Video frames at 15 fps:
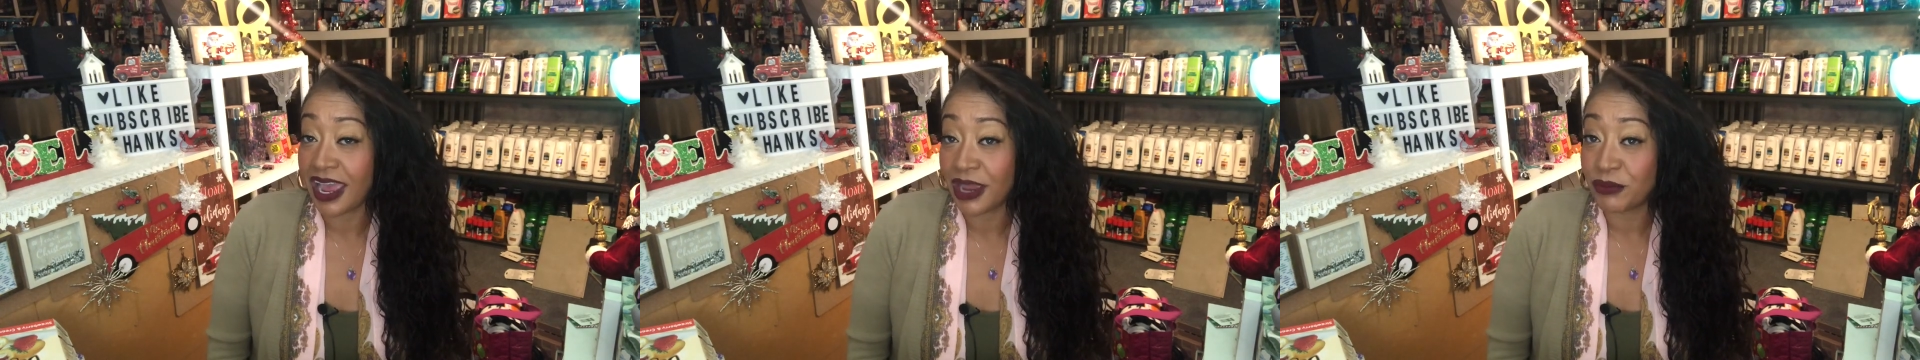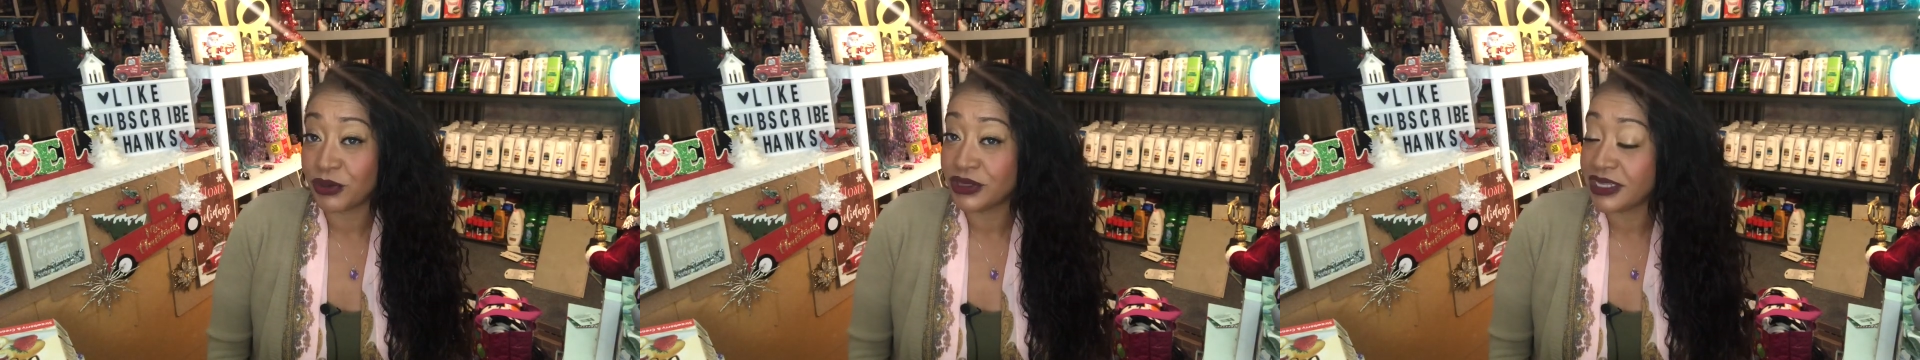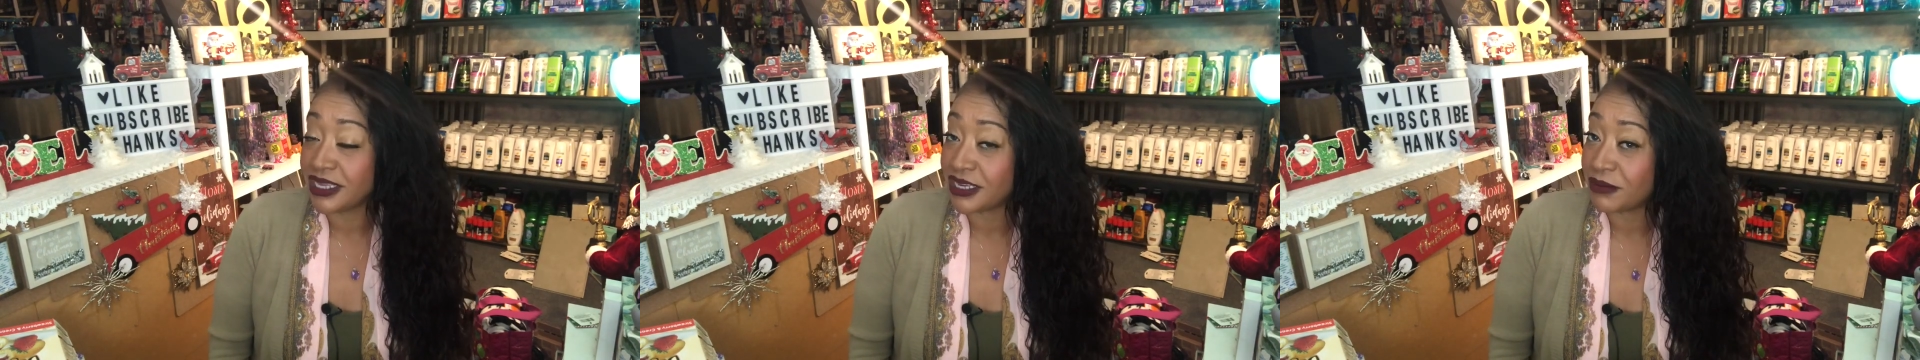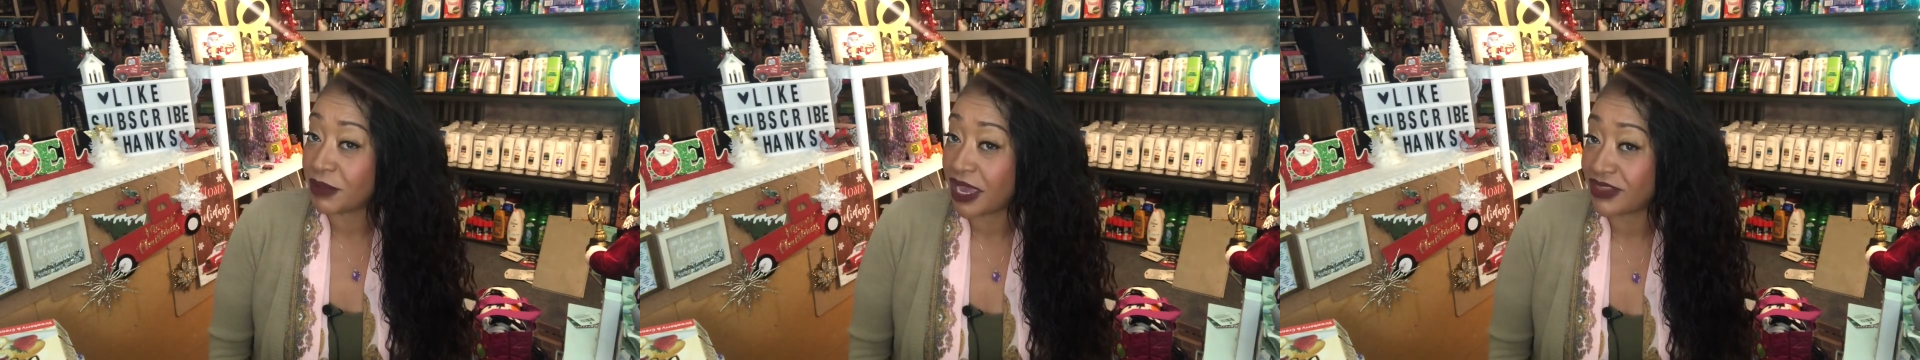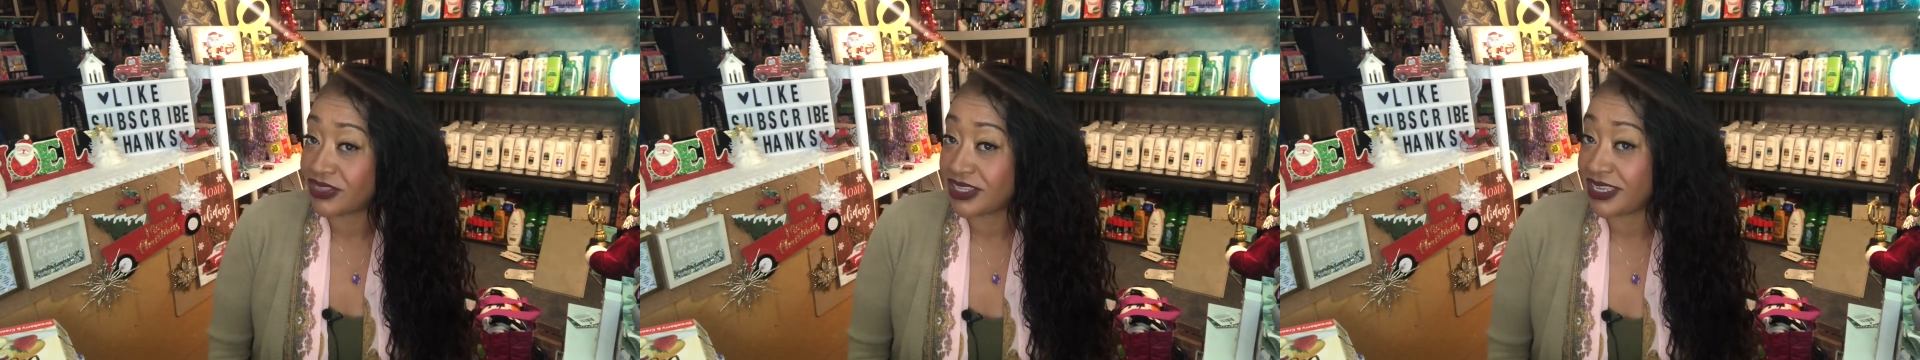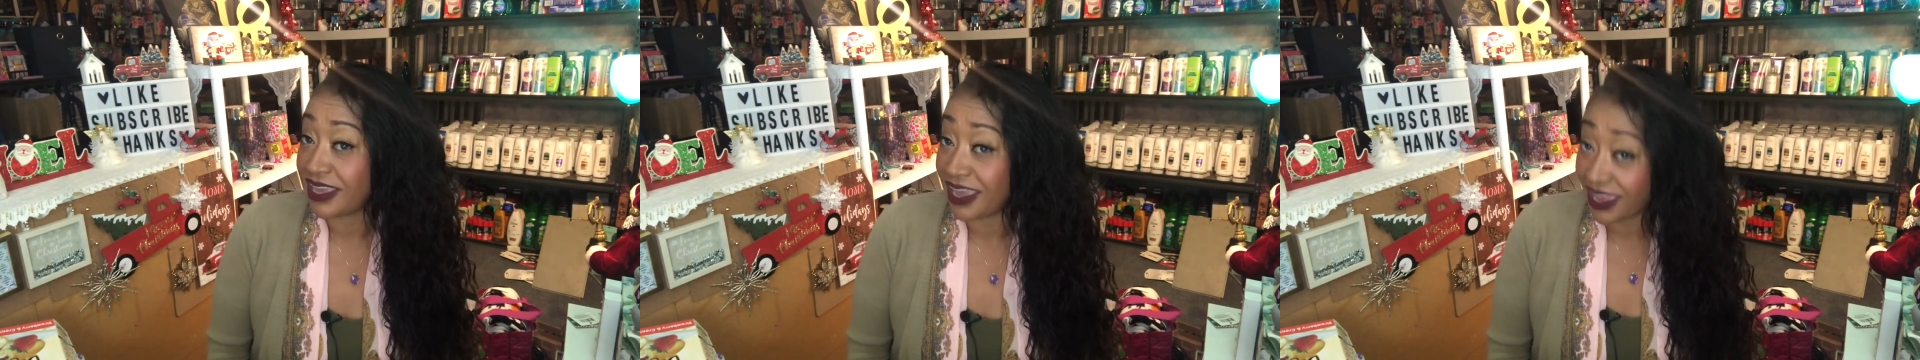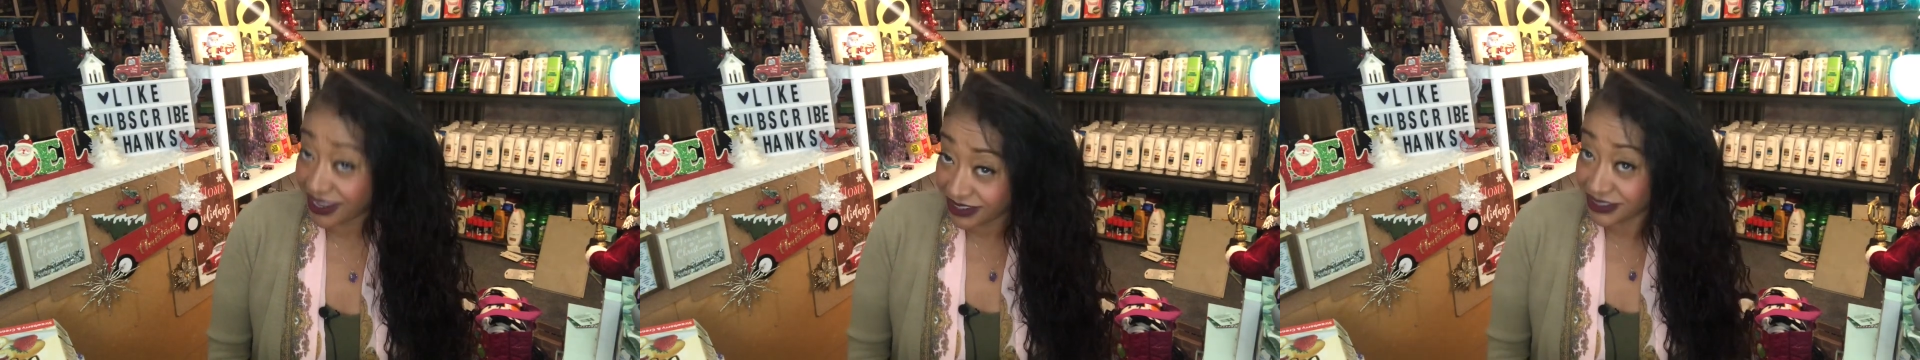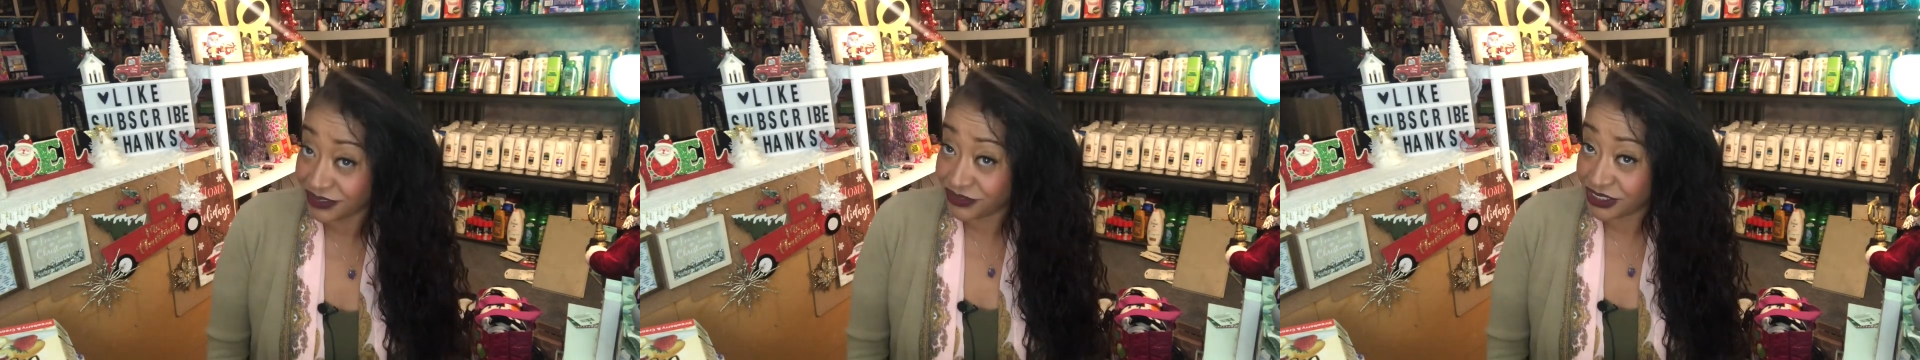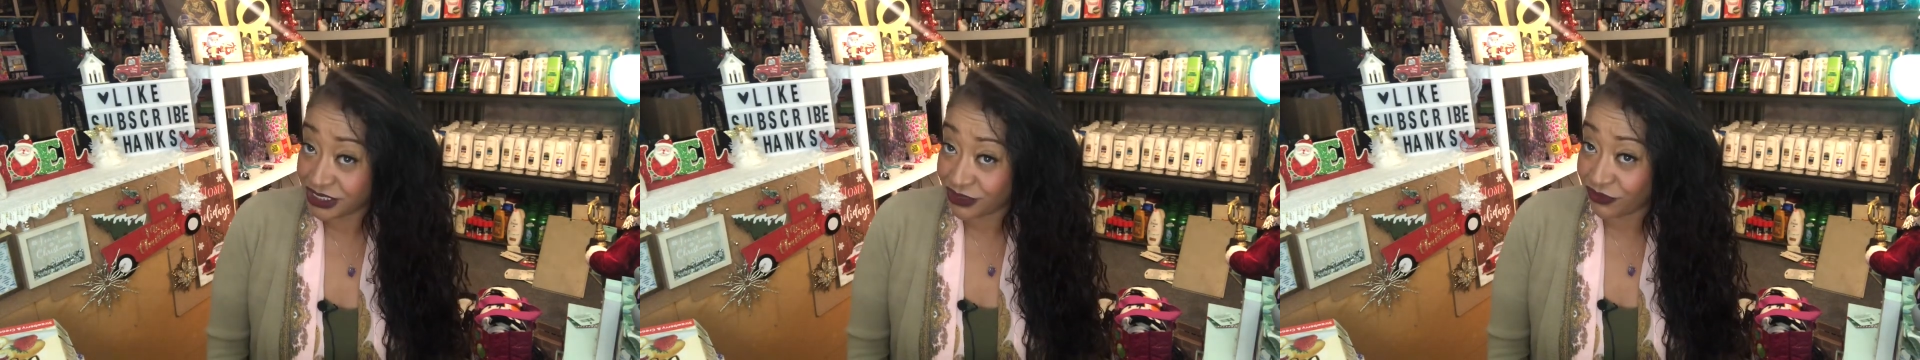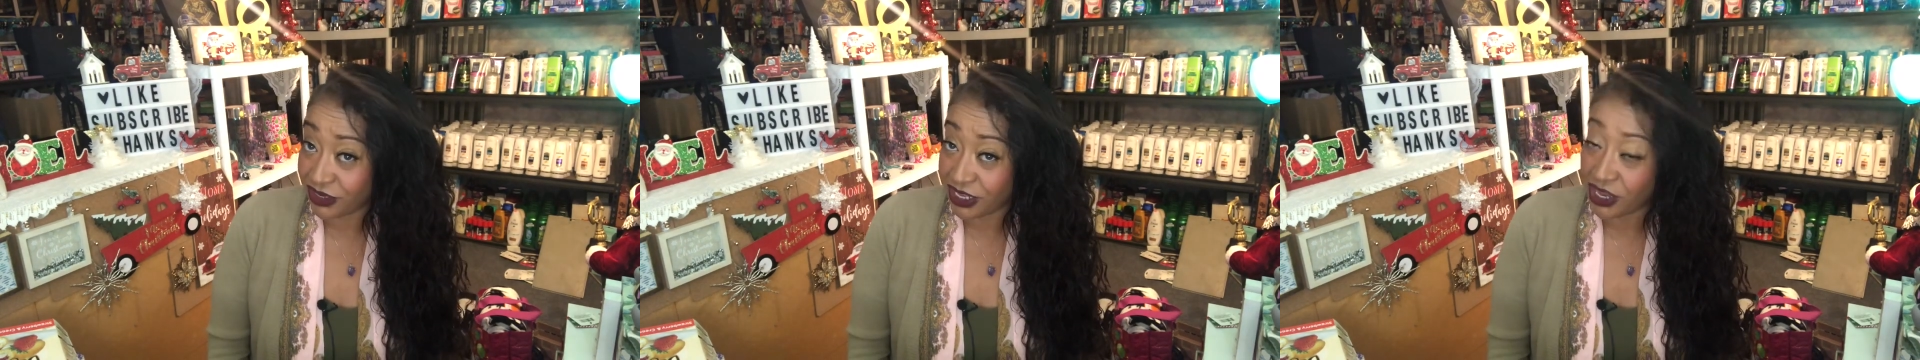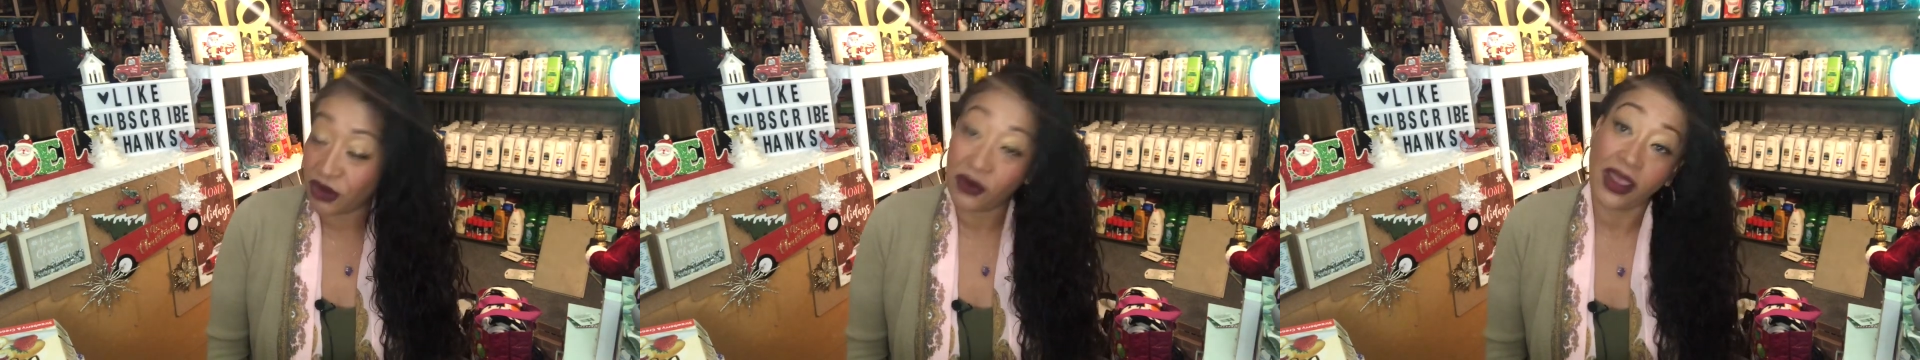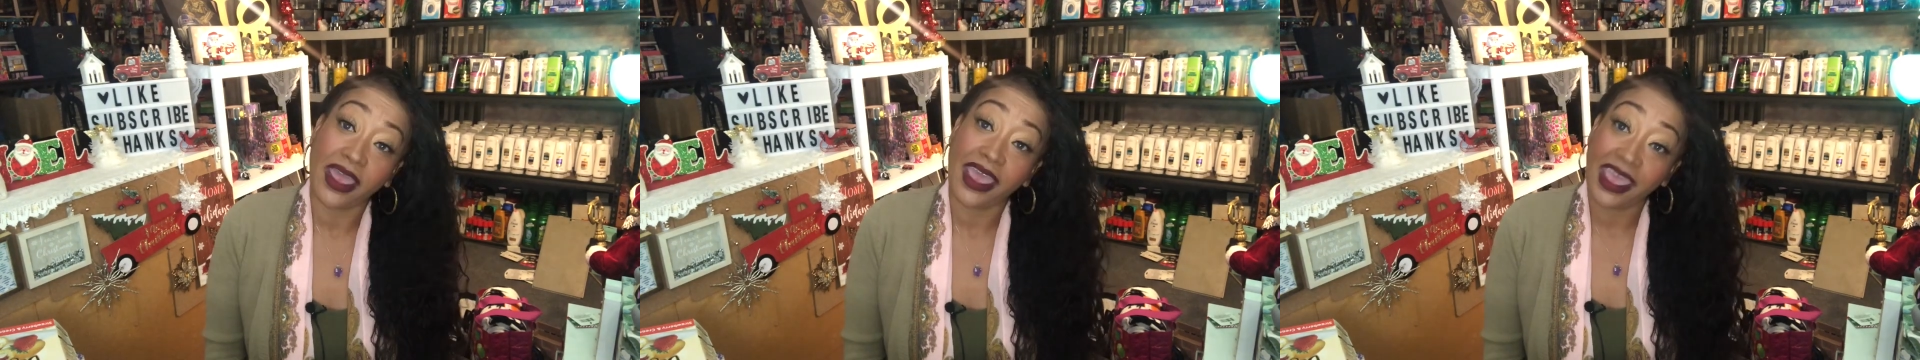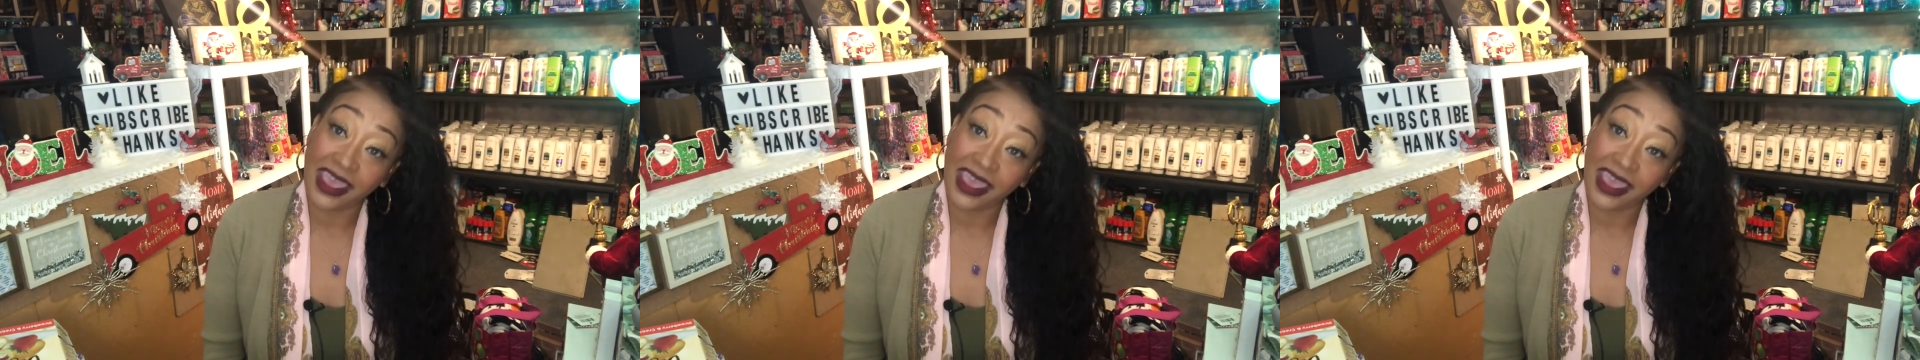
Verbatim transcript: I will link him at the end of this video,